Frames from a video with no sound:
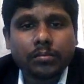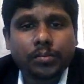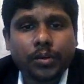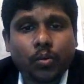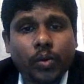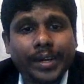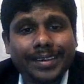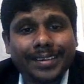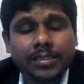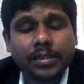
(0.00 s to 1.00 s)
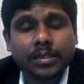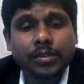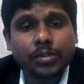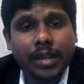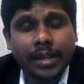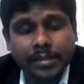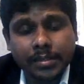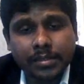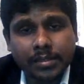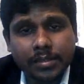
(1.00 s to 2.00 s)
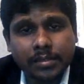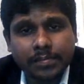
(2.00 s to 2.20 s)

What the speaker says: provide and restrict user access.